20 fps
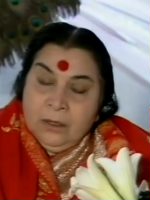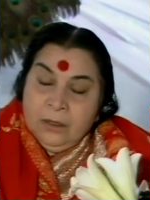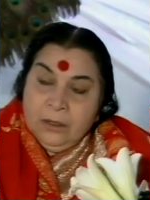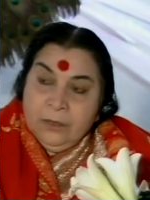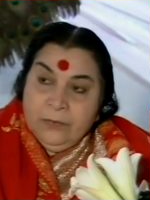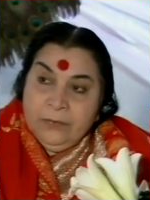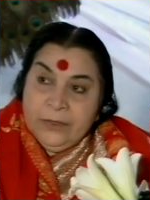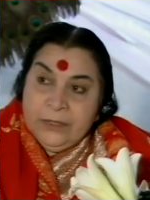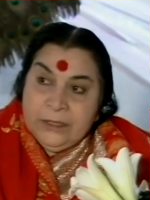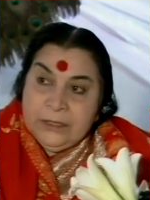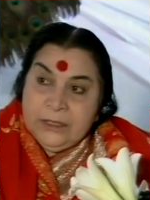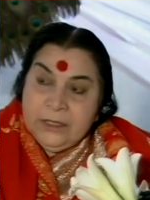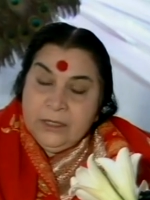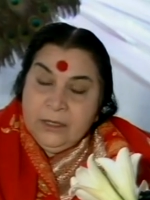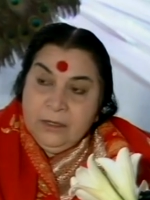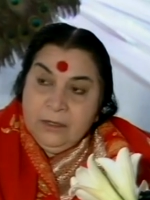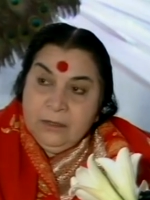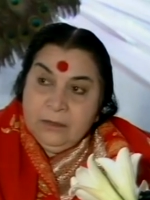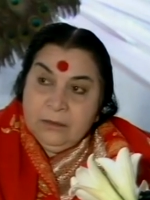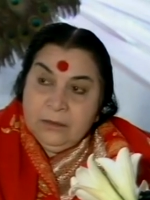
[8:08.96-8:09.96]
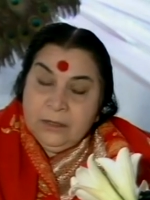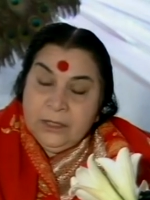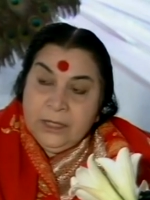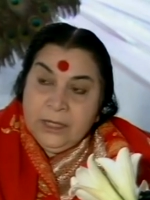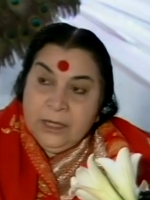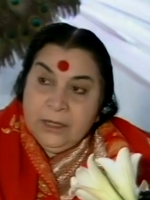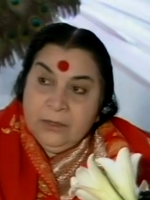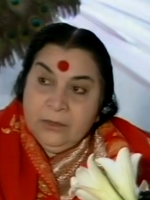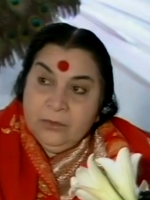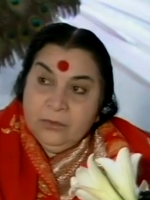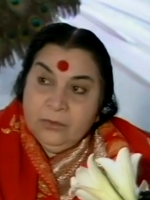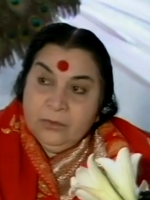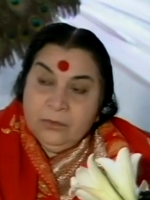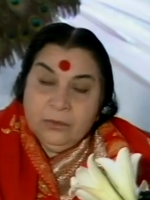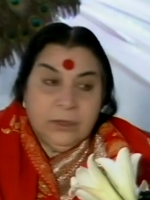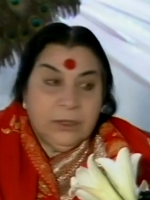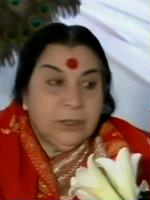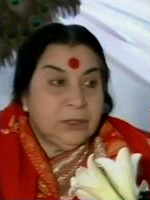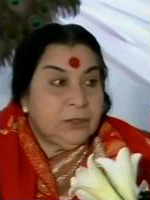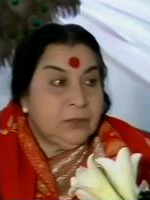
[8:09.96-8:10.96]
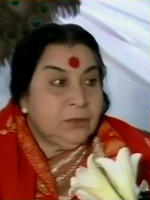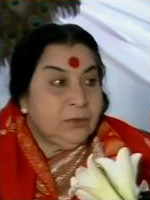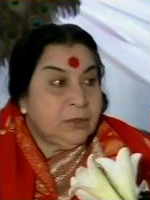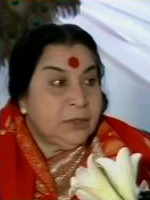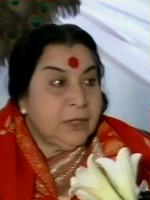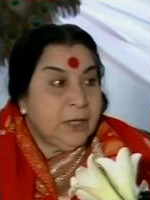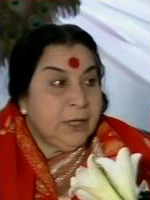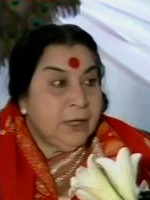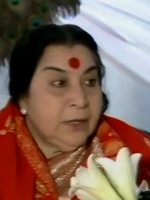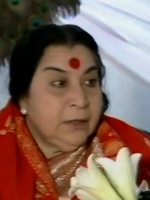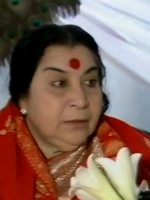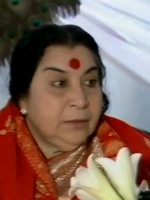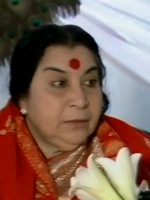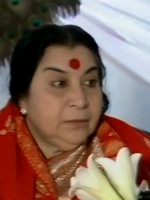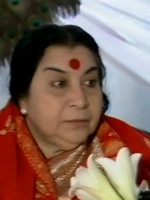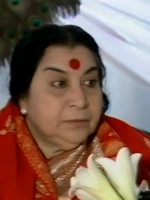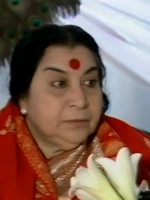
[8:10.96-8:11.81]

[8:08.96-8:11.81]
The first thing they can do is to say